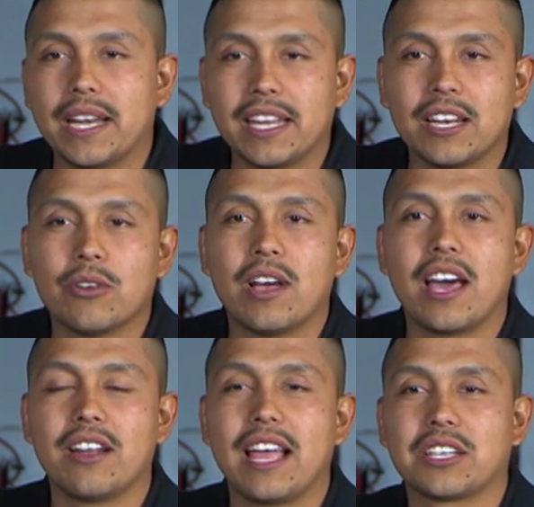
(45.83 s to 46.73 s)
I didn't know
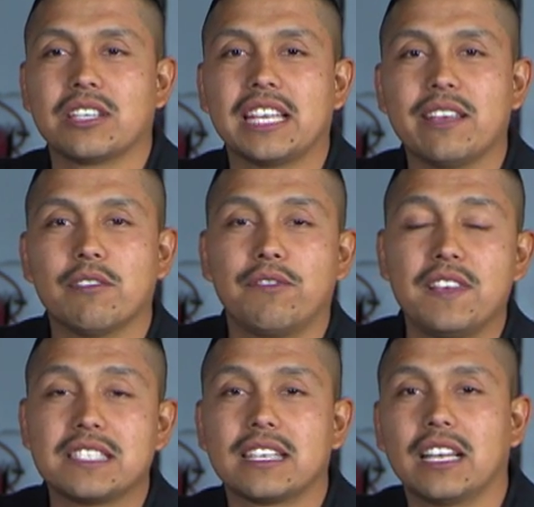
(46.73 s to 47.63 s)
how to actually give him
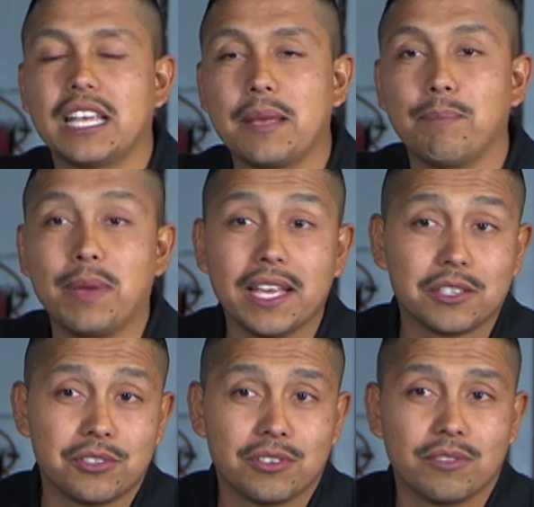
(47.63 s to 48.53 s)
physically a
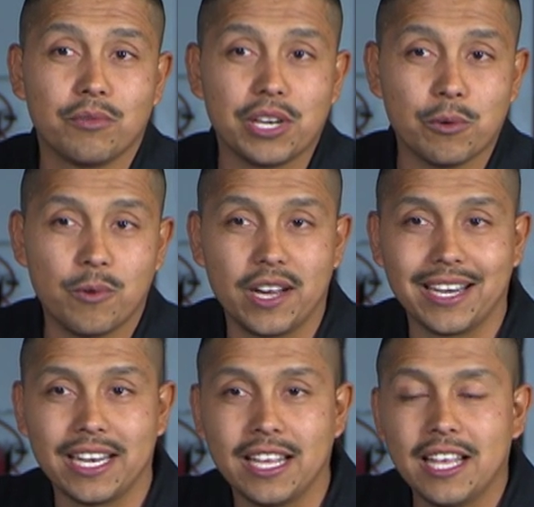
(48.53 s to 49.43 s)
picture of what he wanted.